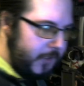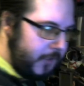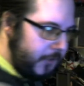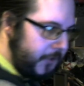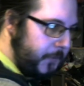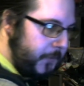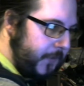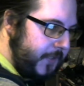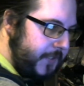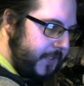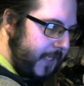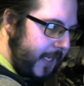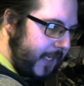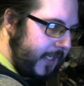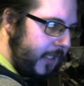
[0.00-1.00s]
just want to
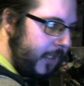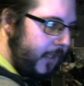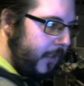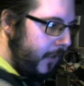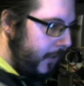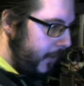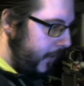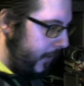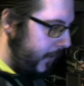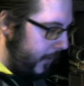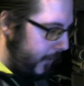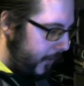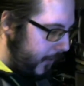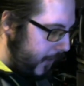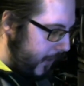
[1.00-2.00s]
say,
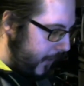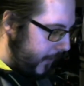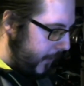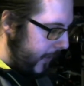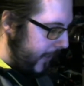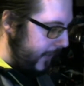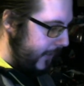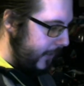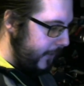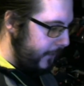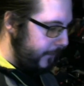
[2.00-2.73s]
the other day,